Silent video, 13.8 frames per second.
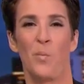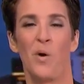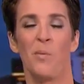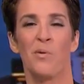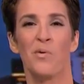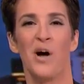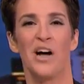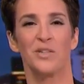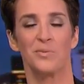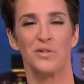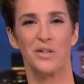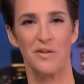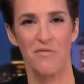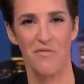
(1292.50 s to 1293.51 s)
Wilbur Ross
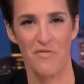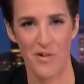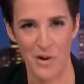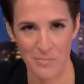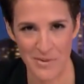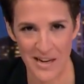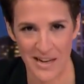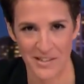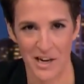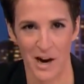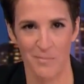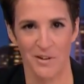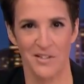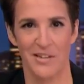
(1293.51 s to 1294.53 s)
was confirmed as
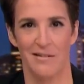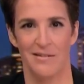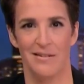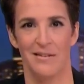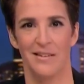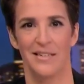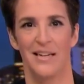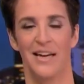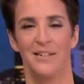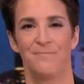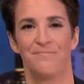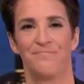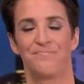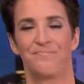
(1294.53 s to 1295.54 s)
Commerce Secretary tonight.
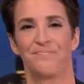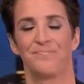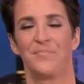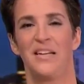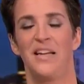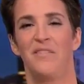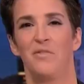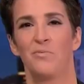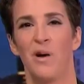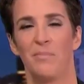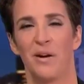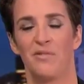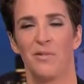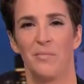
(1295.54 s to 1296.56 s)
David
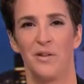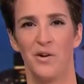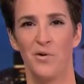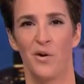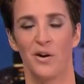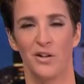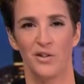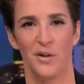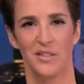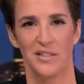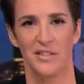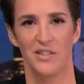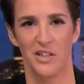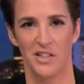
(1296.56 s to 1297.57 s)
Remnick from The New Yorker
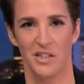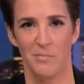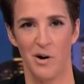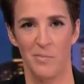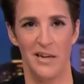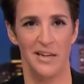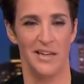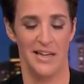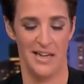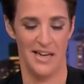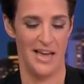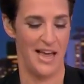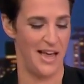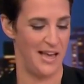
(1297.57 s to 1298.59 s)
joins us in just a moment.
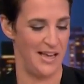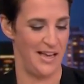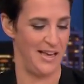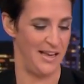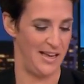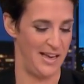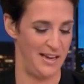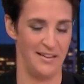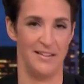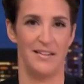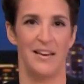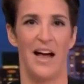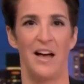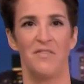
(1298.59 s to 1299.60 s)
And
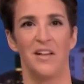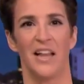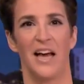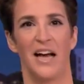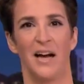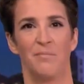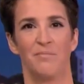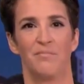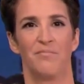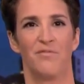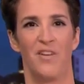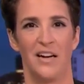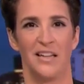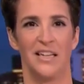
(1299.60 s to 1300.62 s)
I feel like I'm
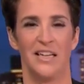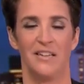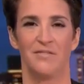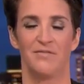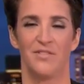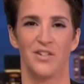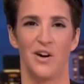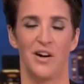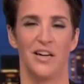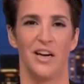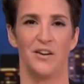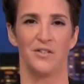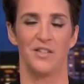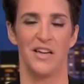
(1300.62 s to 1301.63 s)
finally
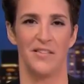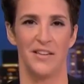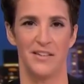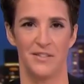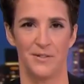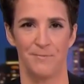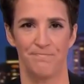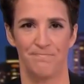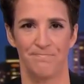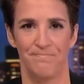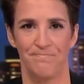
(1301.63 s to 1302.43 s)
starting to understand this.